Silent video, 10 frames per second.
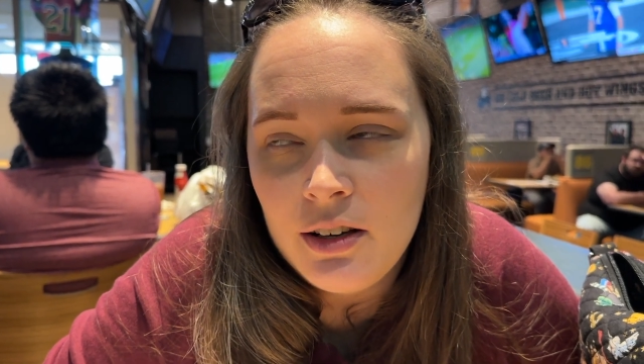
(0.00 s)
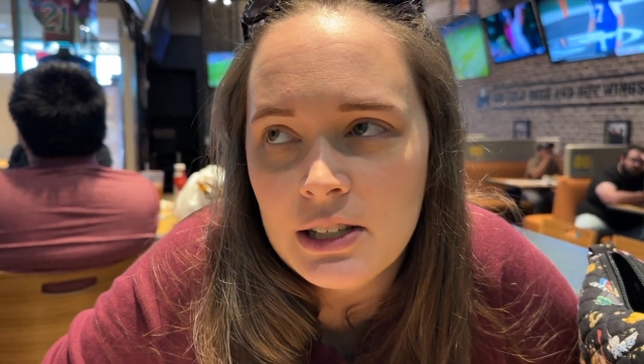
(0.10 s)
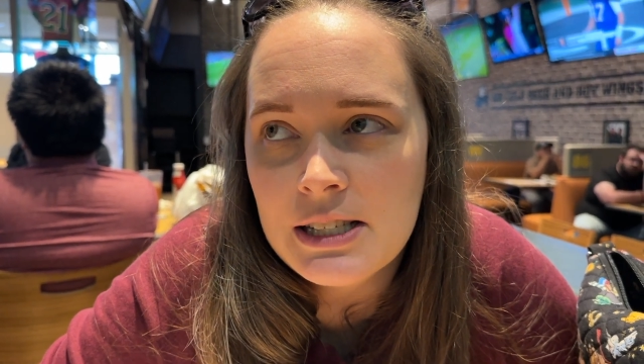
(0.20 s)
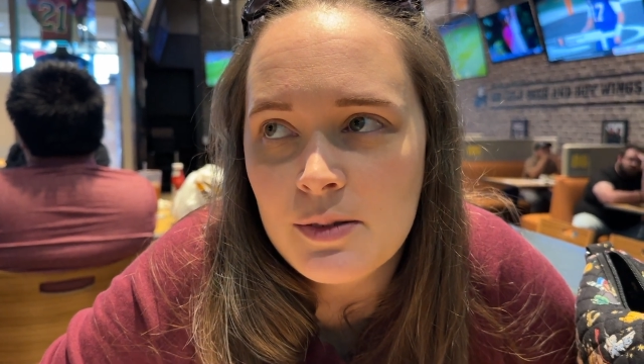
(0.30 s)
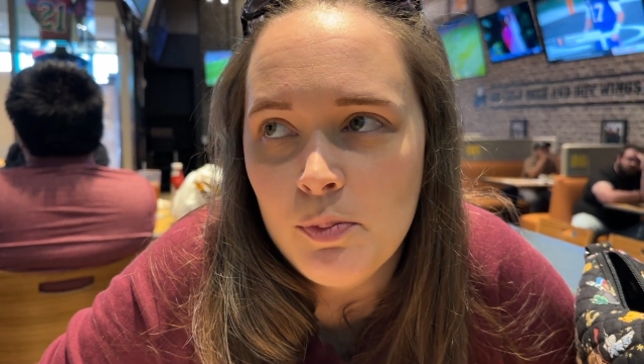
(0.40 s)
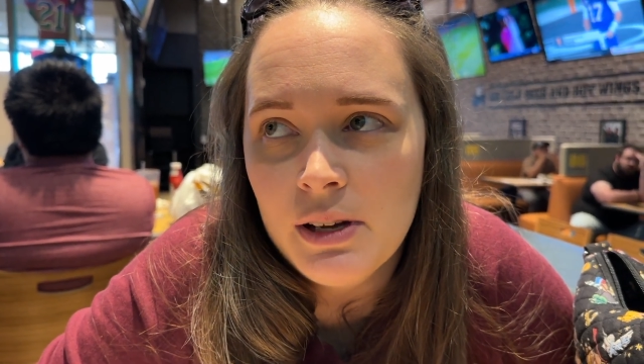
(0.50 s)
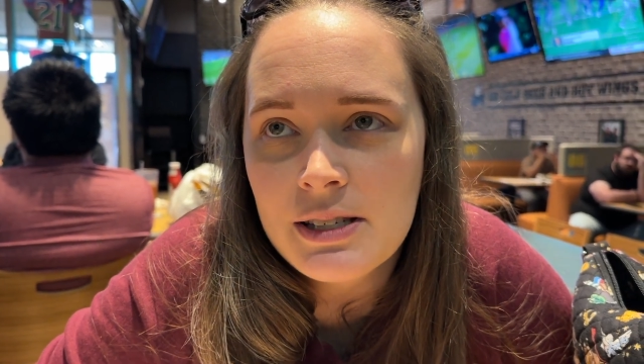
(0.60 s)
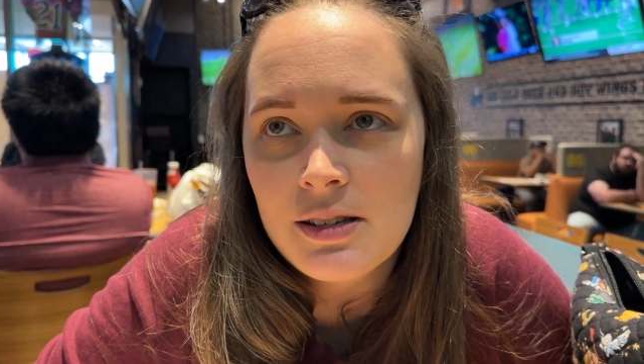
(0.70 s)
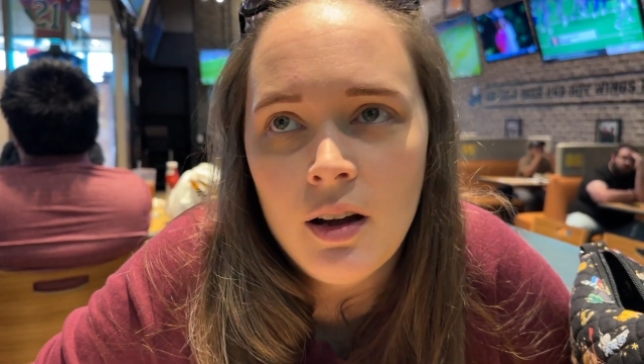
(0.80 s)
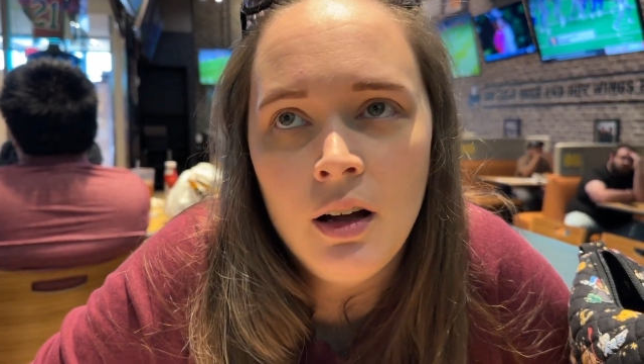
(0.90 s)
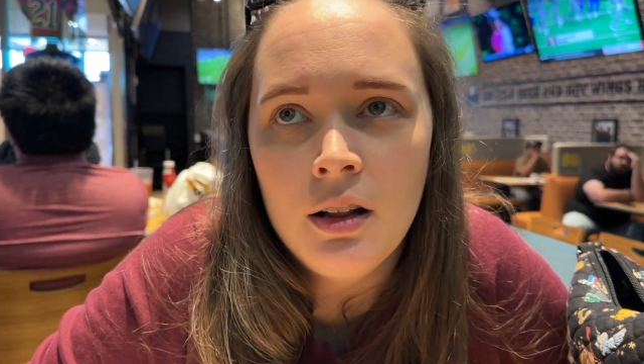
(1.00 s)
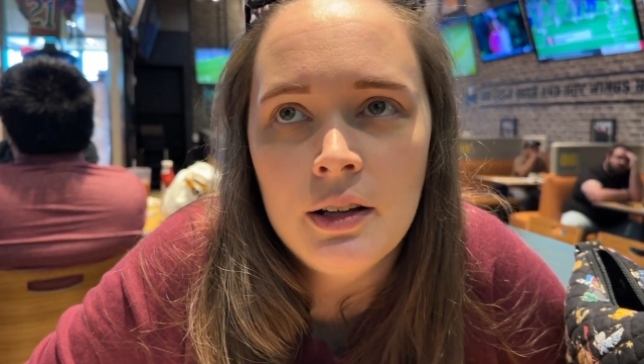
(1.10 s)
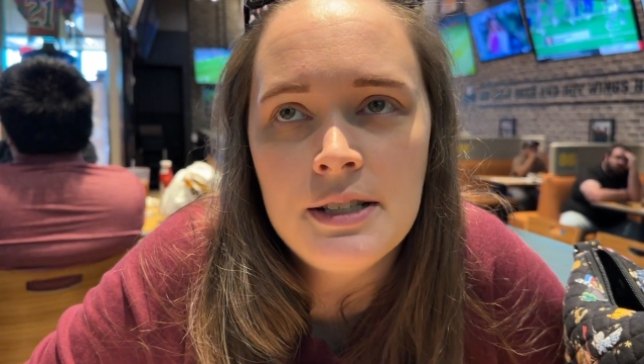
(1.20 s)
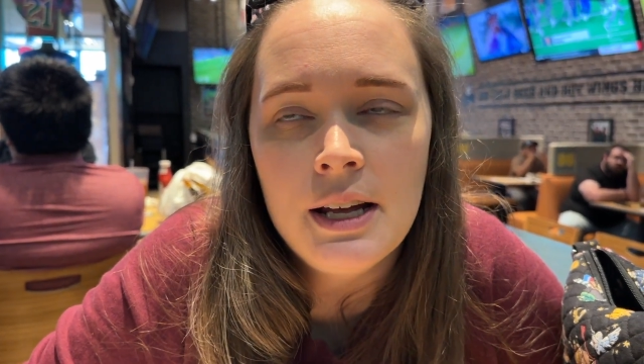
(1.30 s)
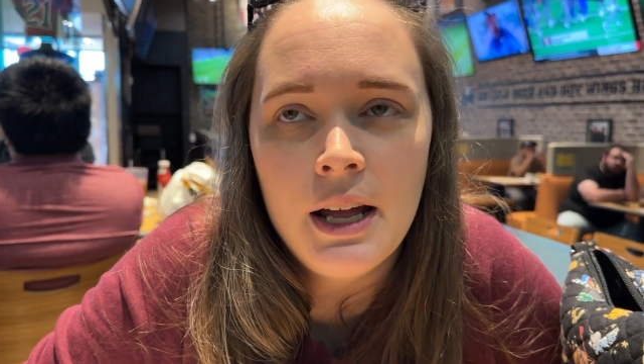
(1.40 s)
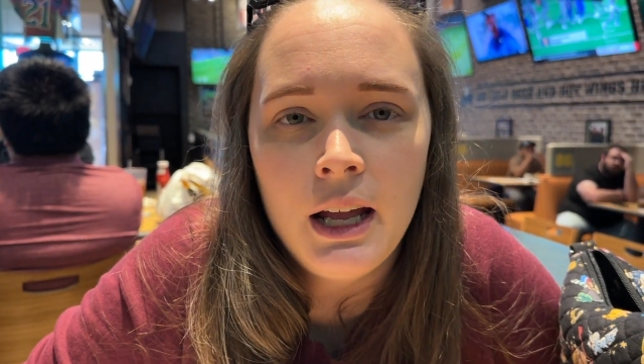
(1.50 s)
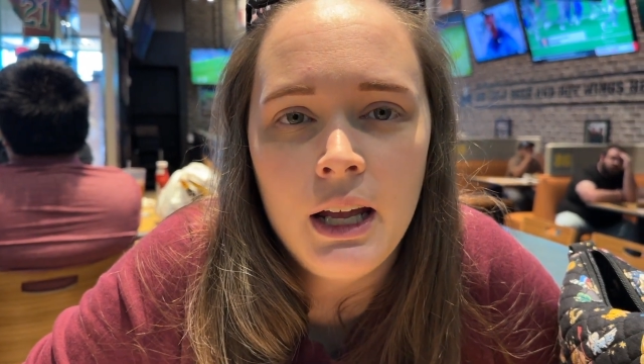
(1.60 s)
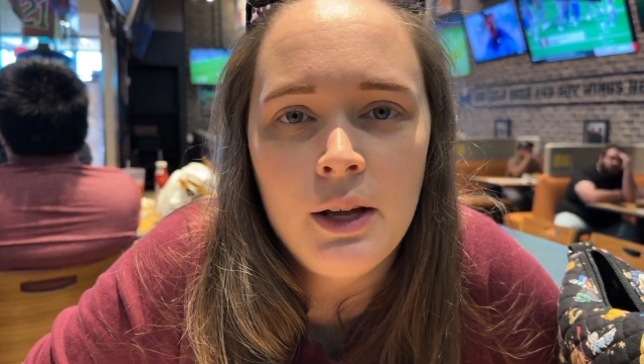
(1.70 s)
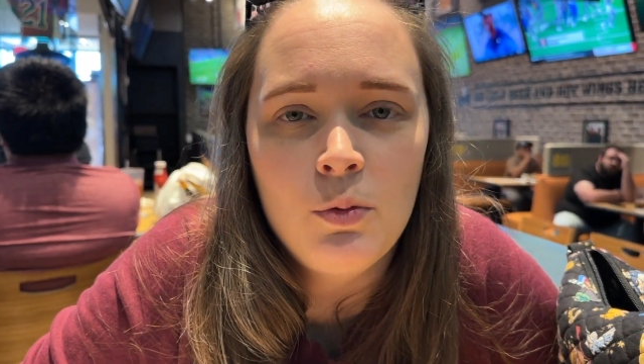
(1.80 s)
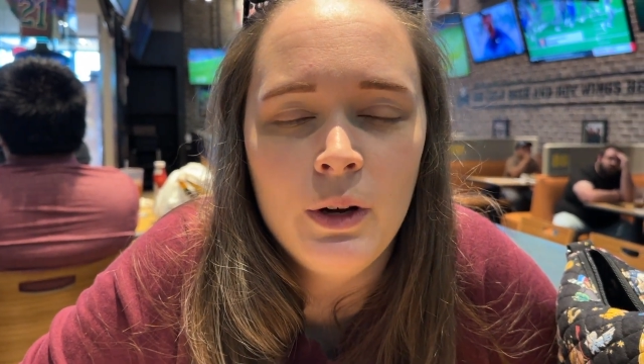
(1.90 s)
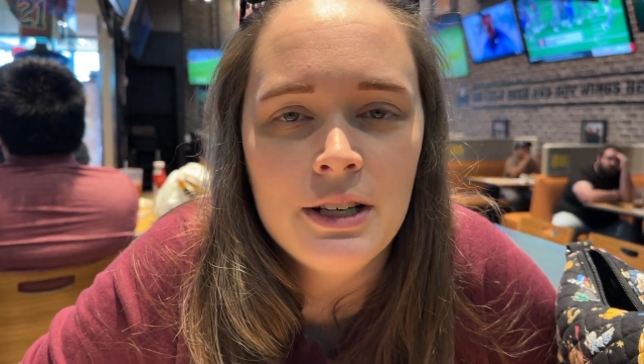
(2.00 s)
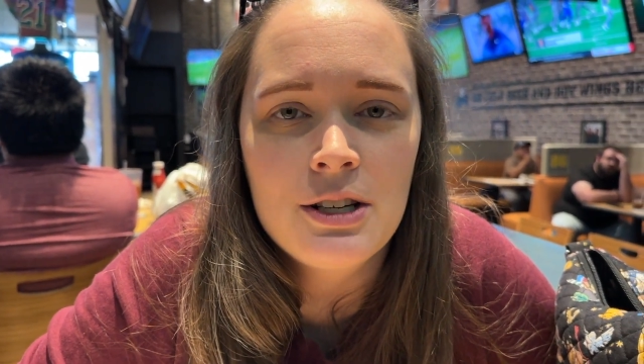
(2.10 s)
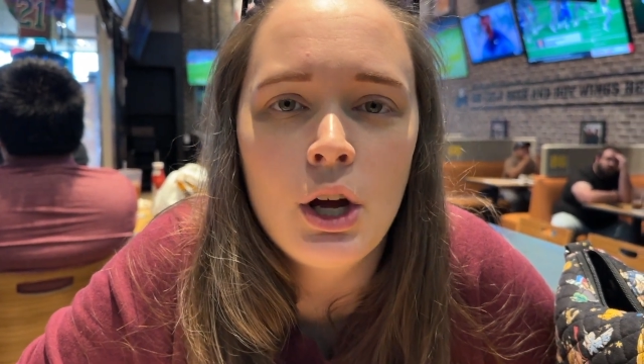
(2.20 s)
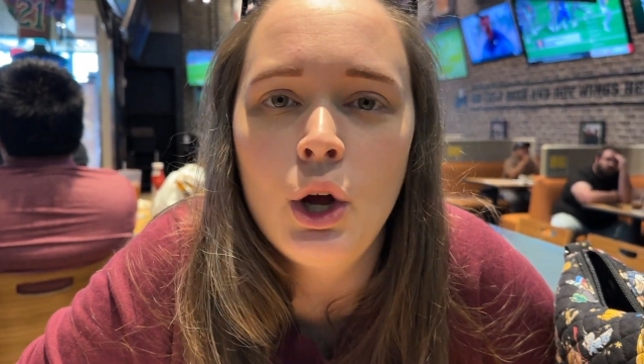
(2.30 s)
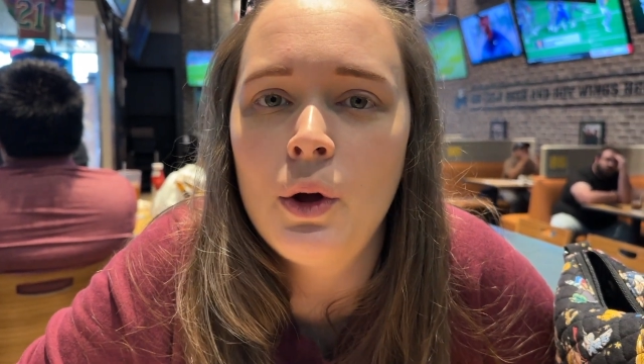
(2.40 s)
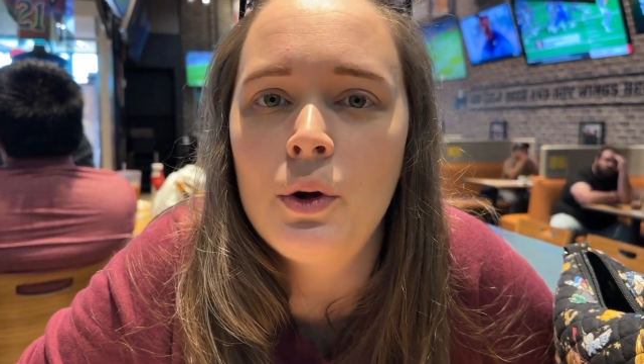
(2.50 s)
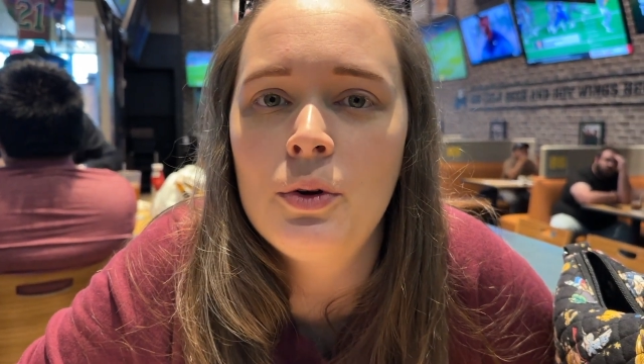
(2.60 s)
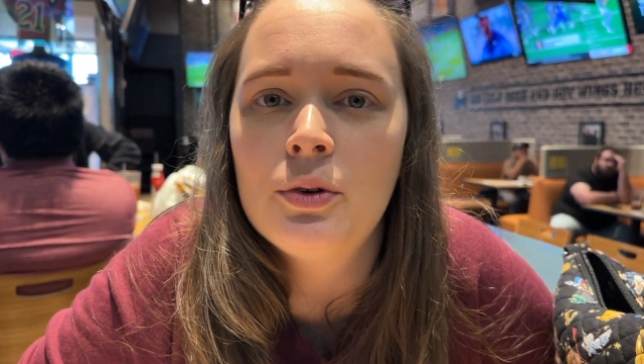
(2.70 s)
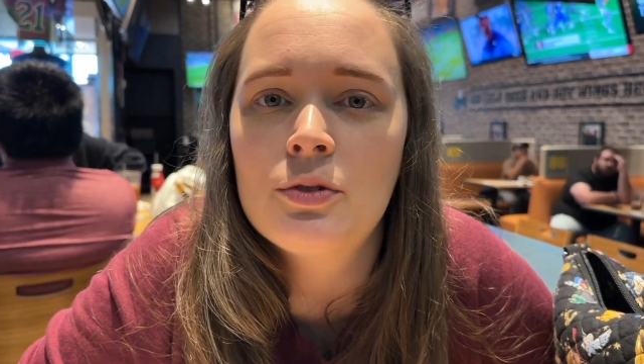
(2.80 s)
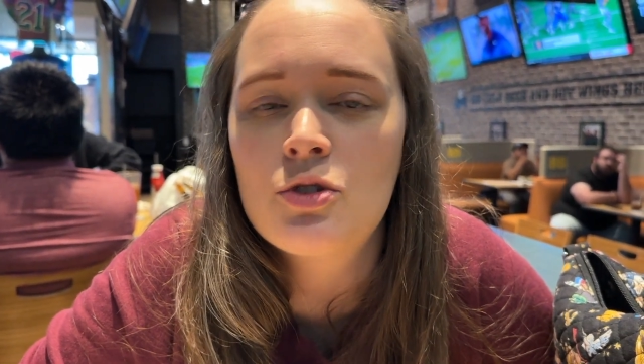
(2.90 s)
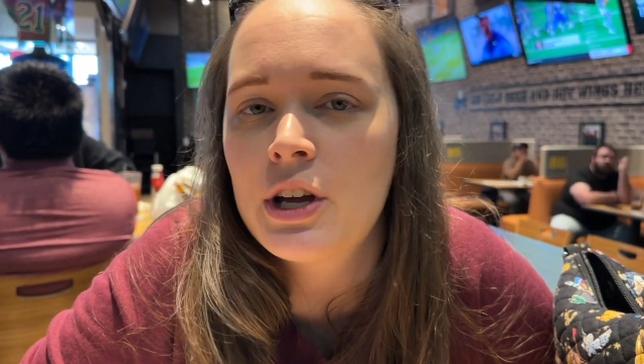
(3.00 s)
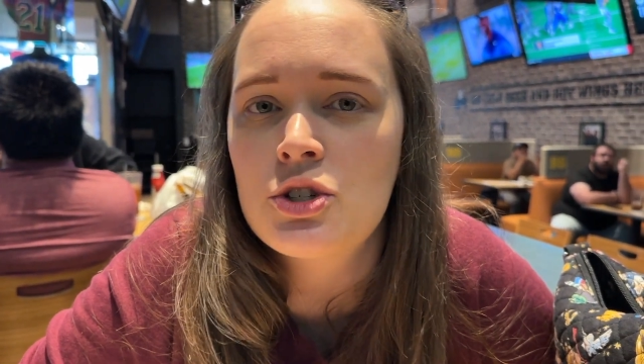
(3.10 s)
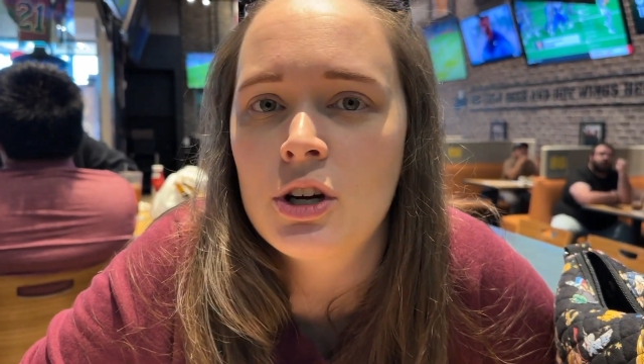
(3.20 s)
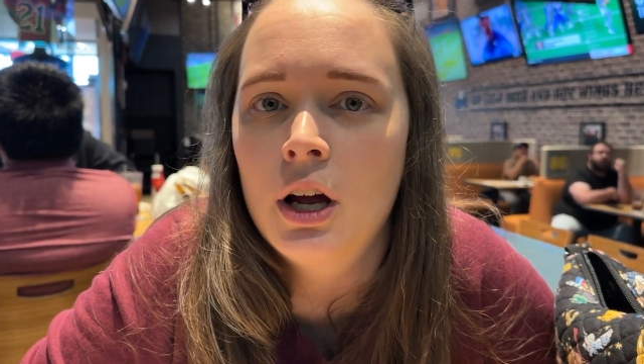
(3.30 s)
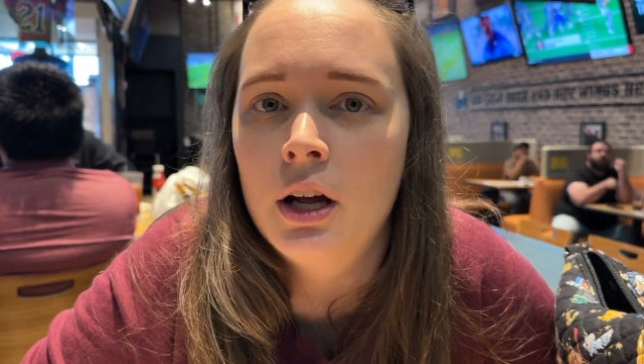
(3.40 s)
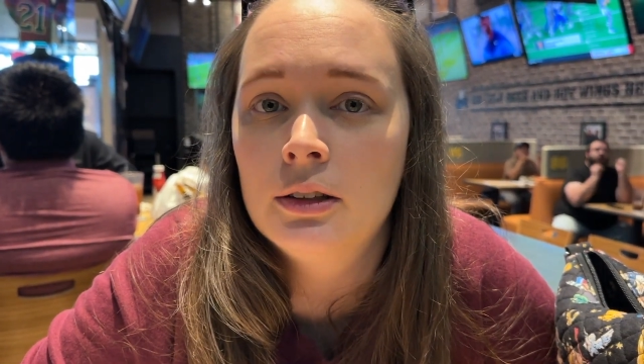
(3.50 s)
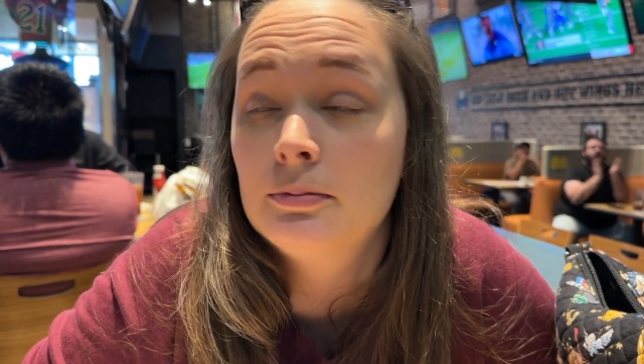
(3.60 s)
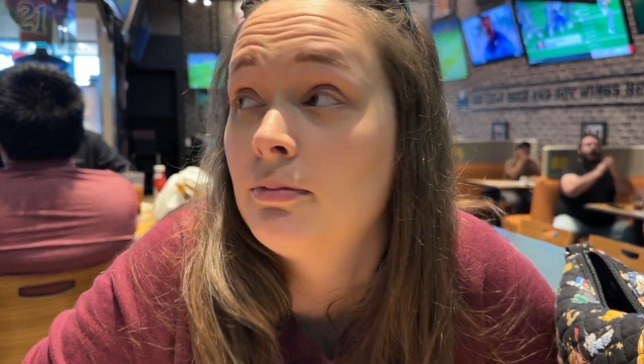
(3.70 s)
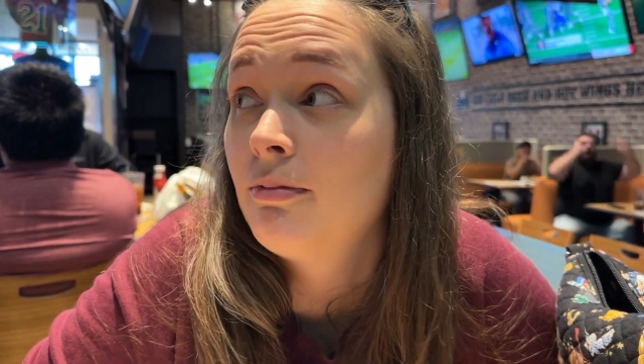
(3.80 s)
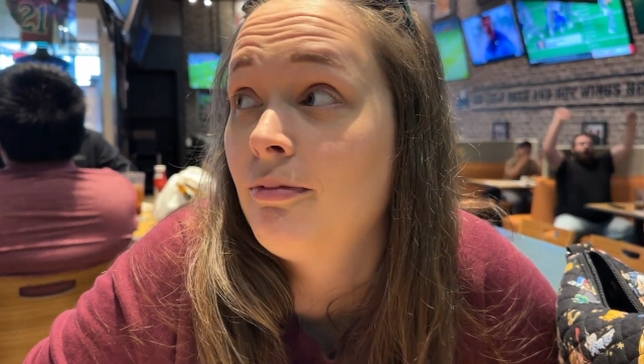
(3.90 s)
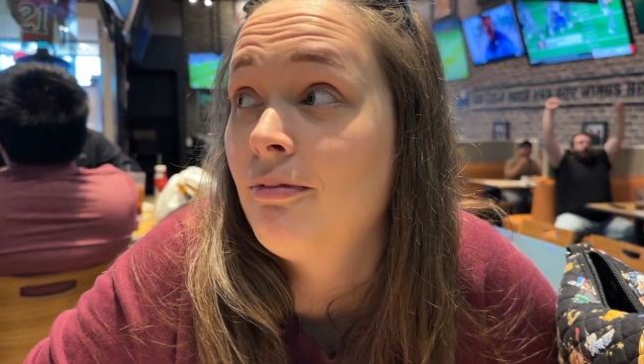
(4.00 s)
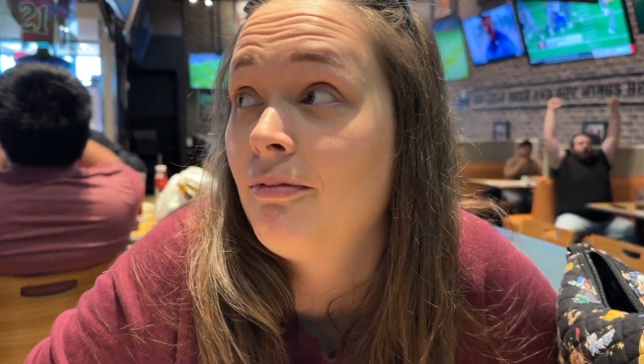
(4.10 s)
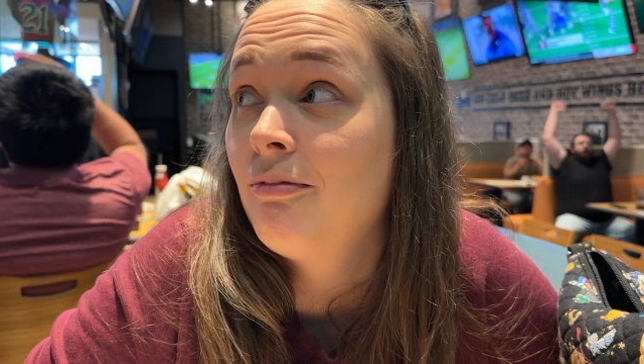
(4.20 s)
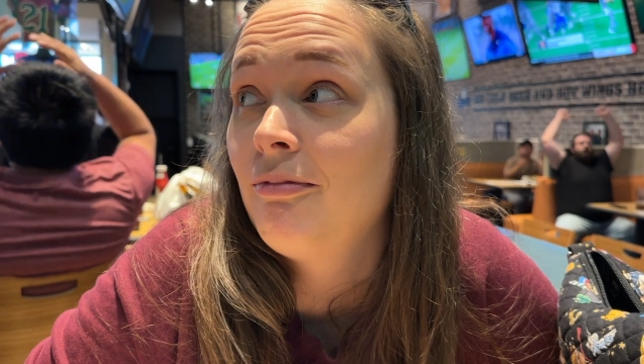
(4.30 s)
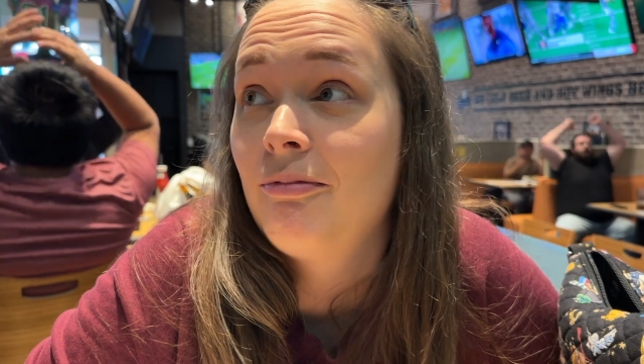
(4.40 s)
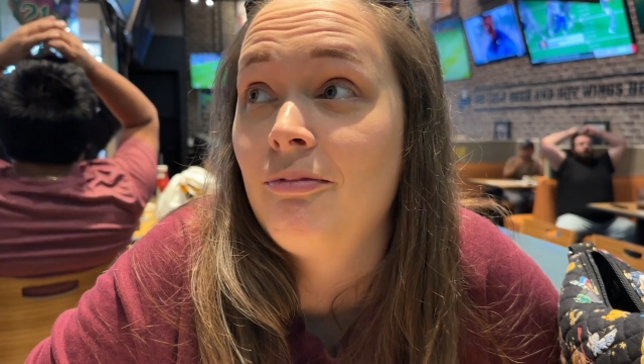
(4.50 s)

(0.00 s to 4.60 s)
Christmas holiday window treasure hunt. Yes, ma'am.